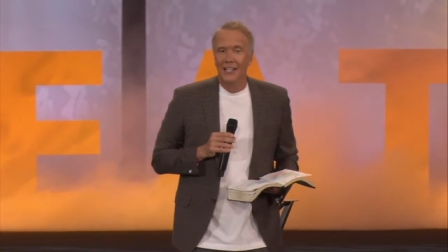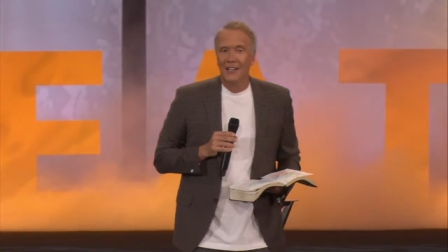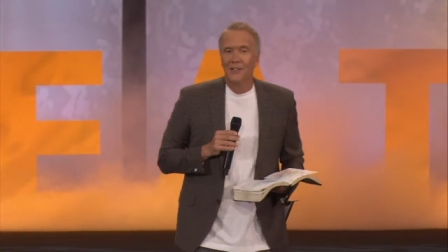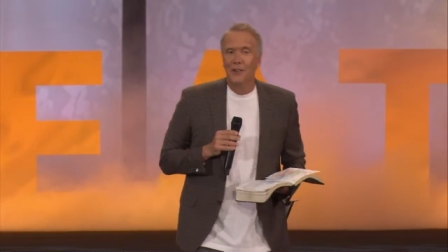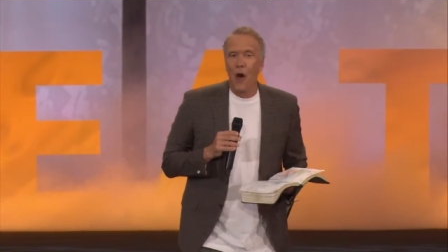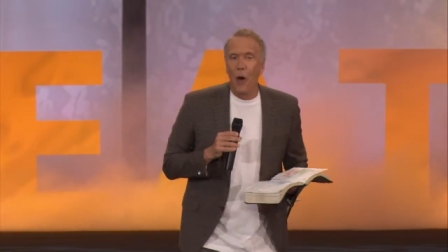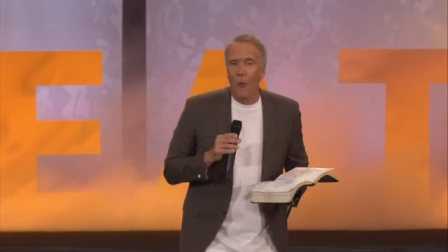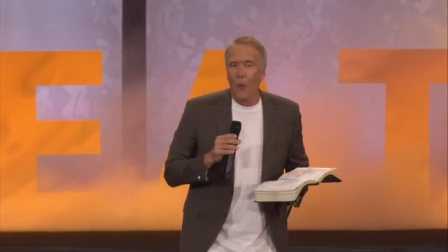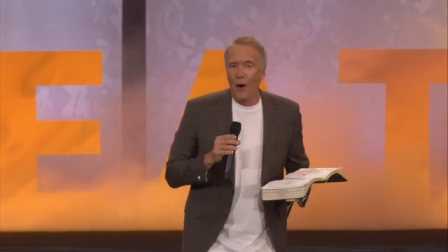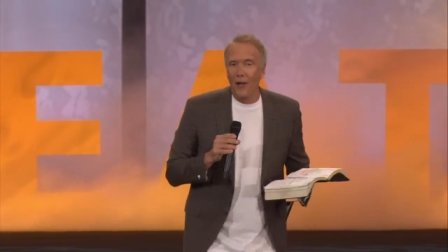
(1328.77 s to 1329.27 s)

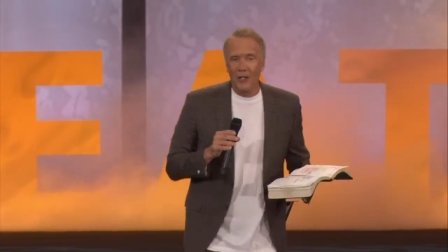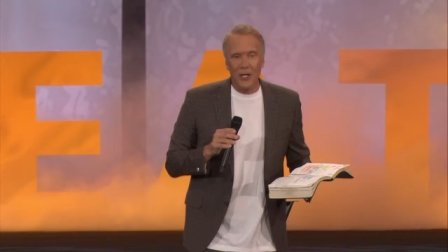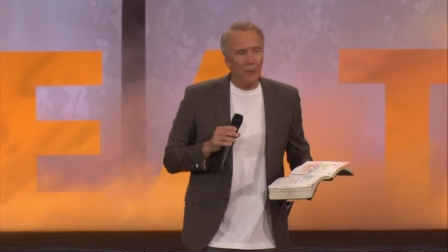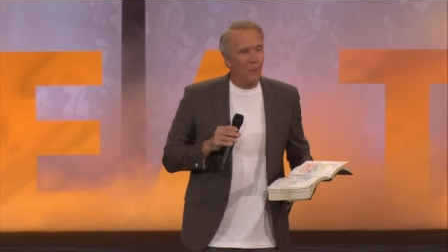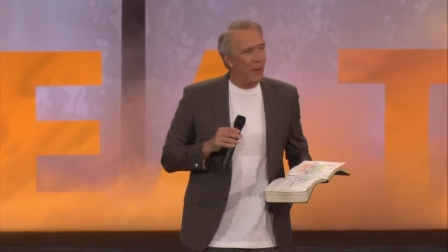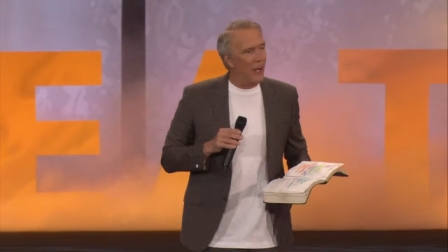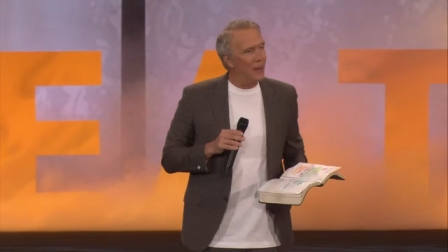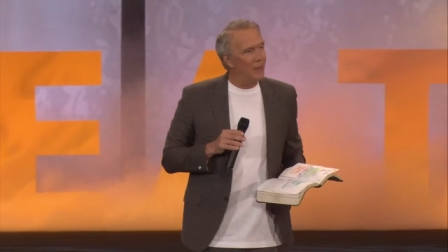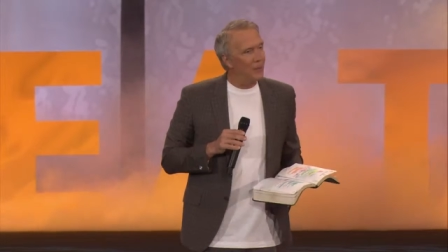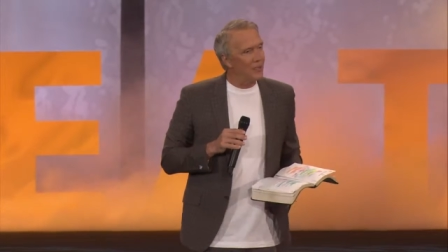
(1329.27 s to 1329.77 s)
No wonder
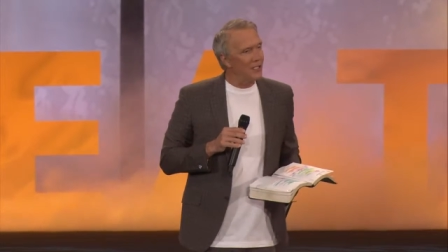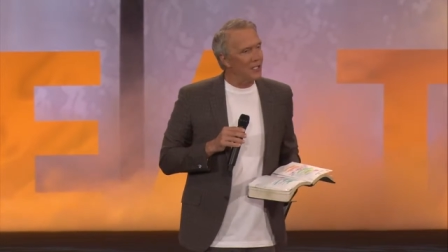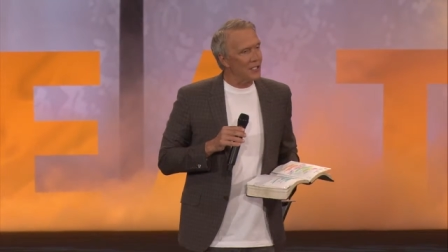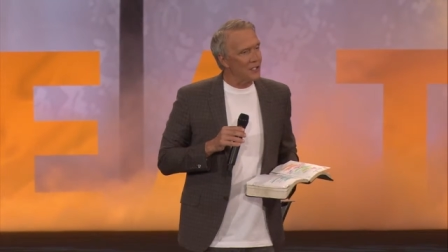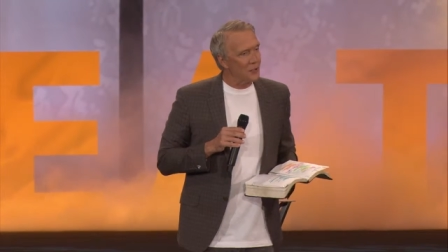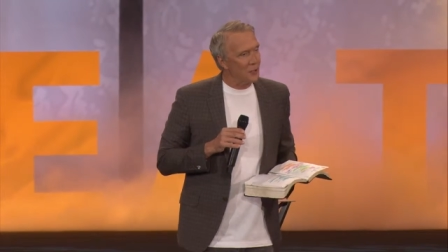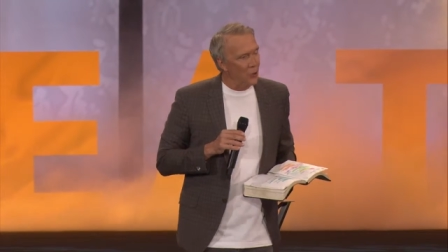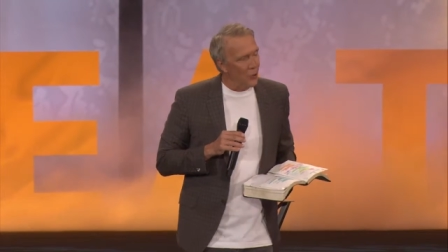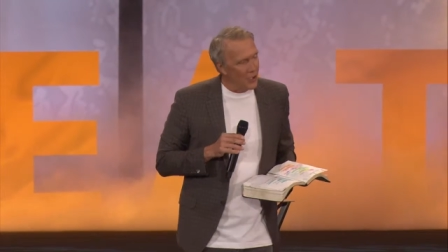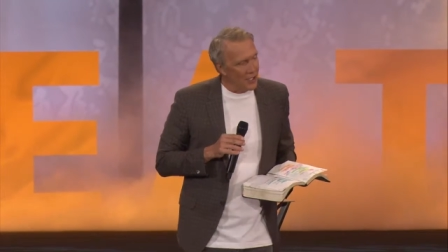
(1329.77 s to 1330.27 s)
people
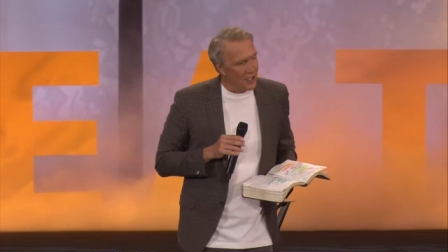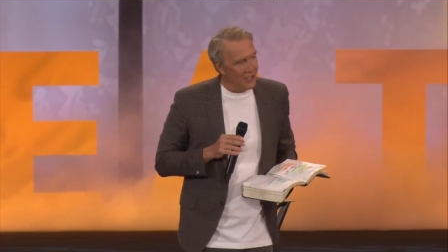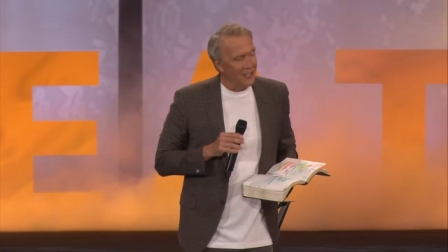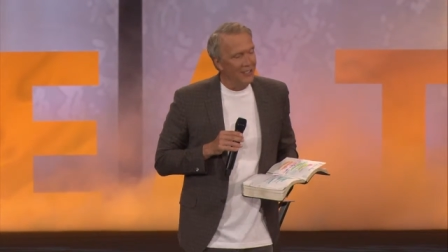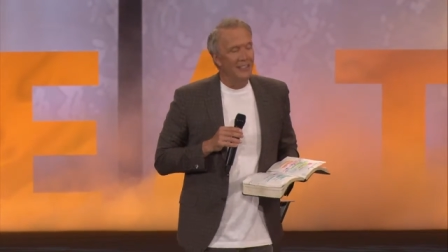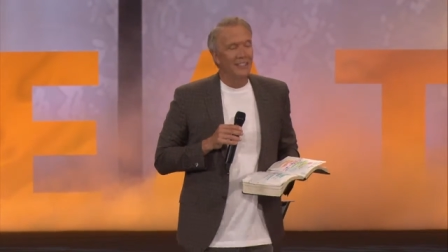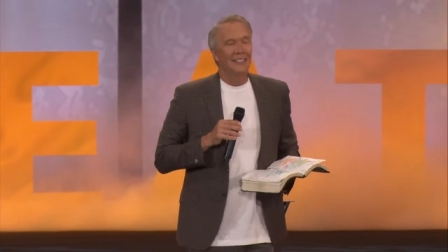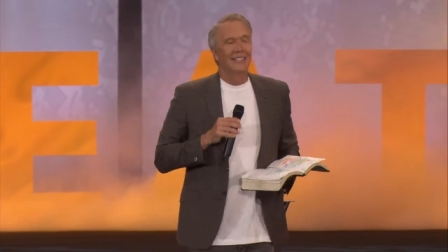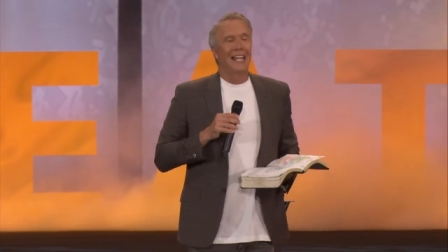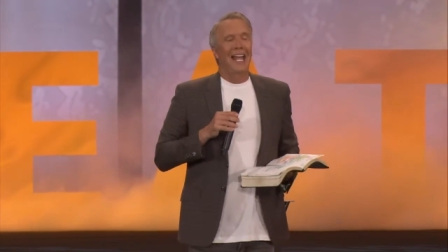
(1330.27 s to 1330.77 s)
distort it
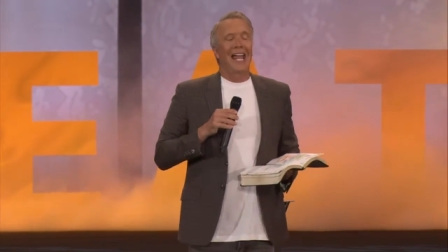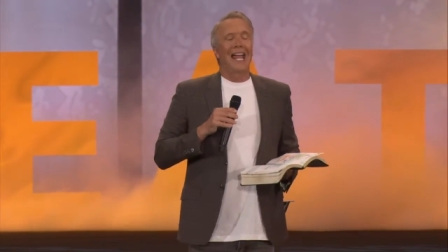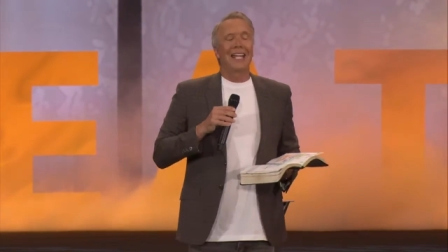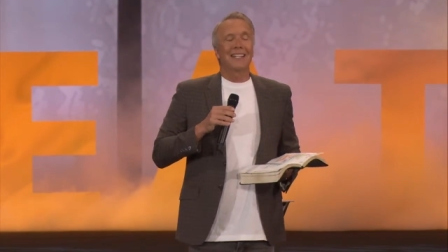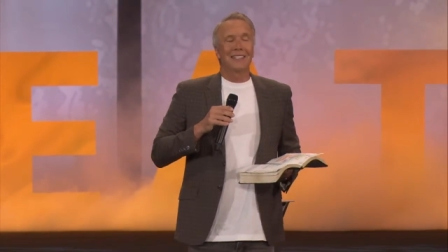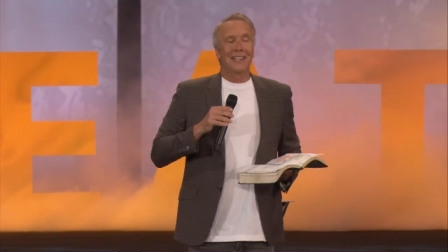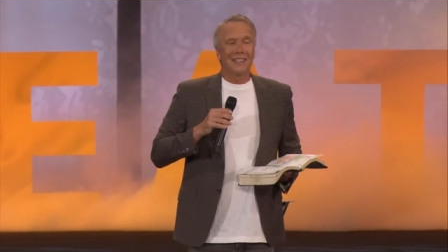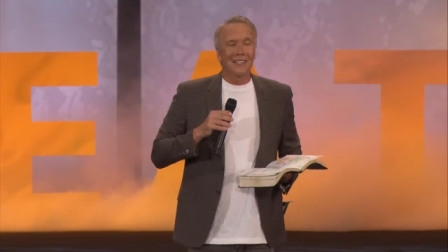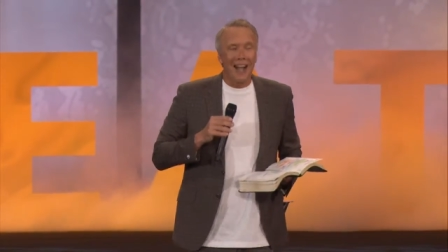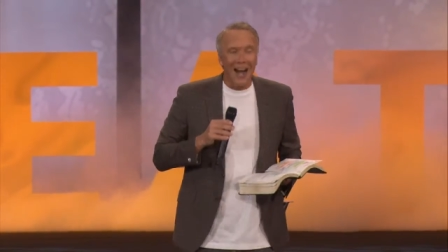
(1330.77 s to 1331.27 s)

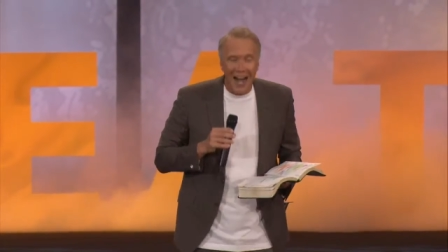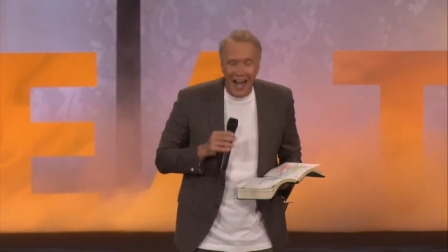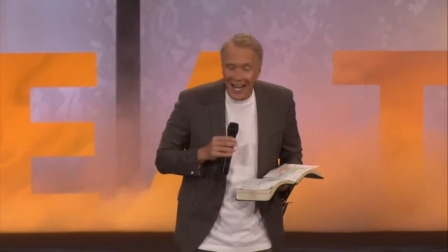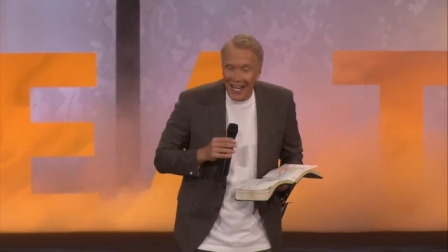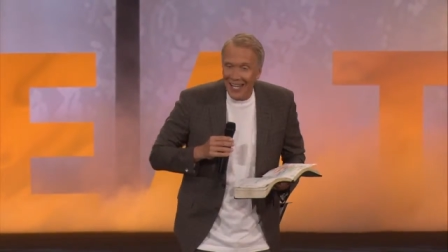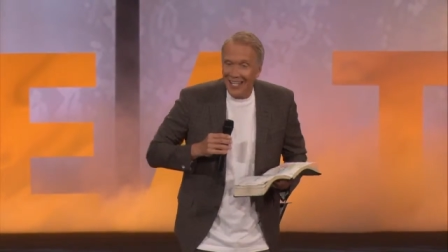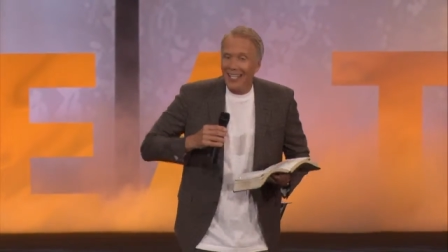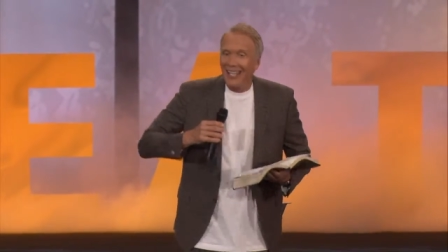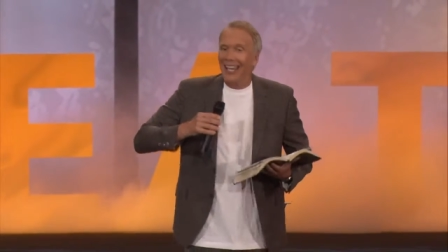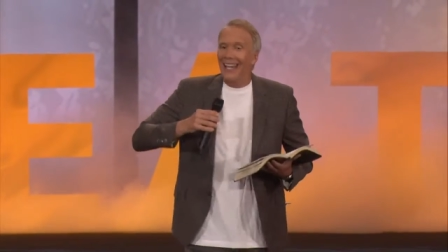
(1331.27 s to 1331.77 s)
and
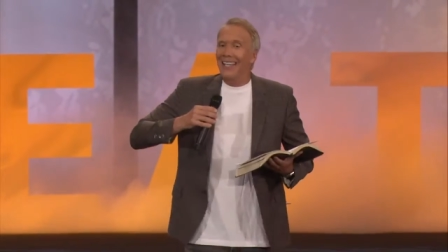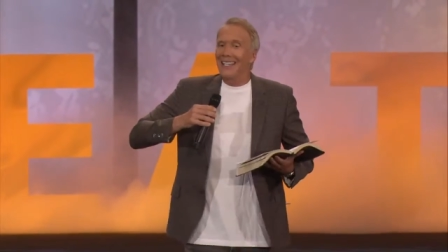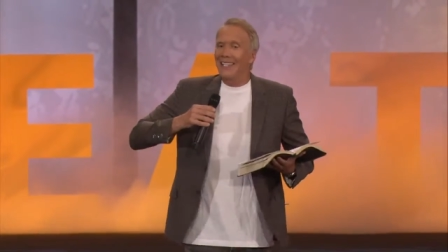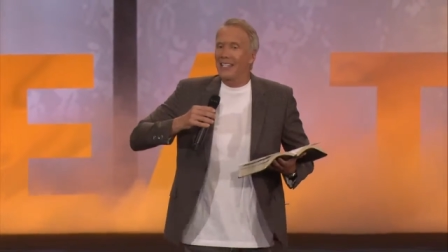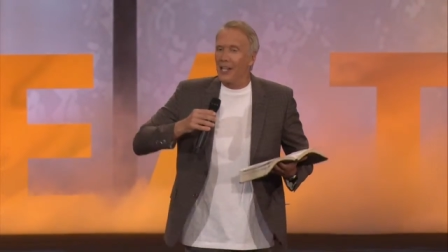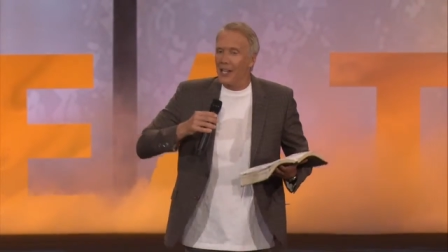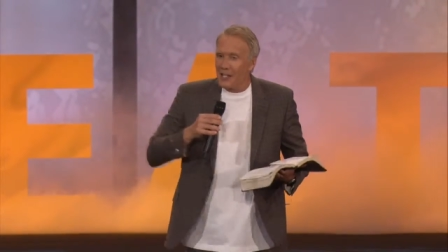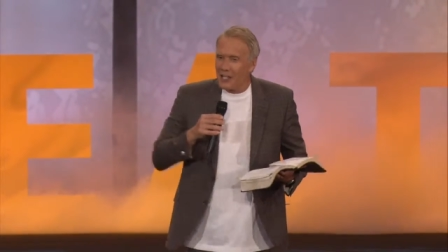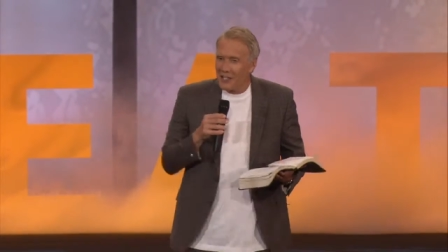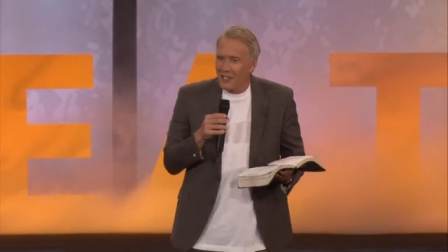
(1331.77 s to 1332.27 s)
deny it and
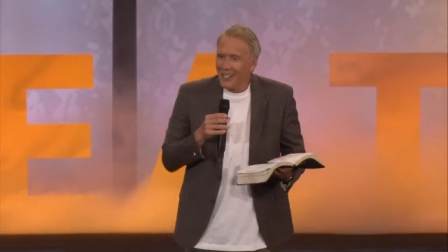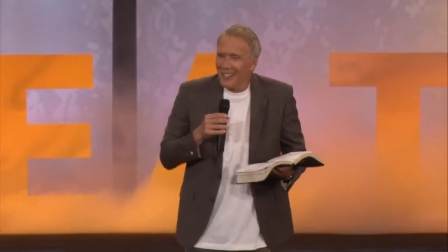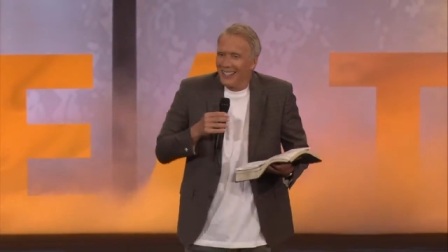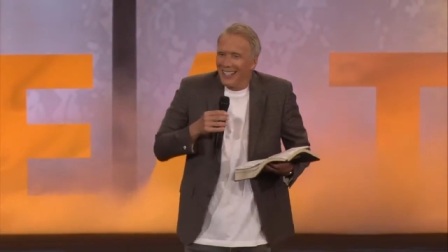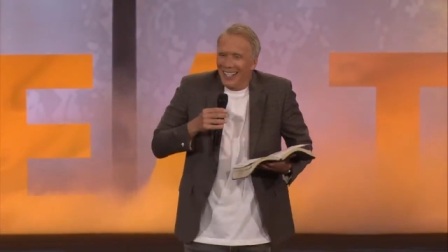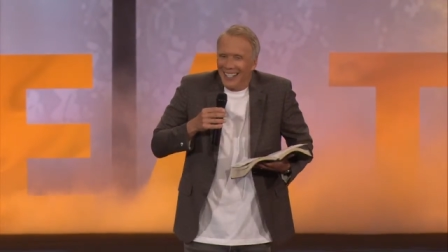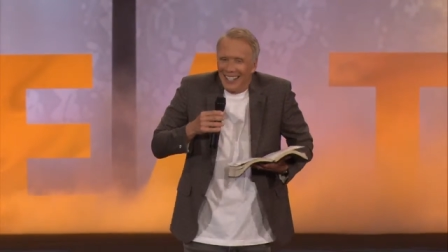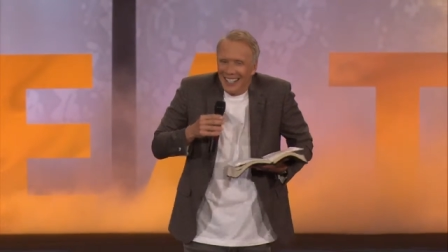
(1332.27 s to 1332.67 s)
diss it.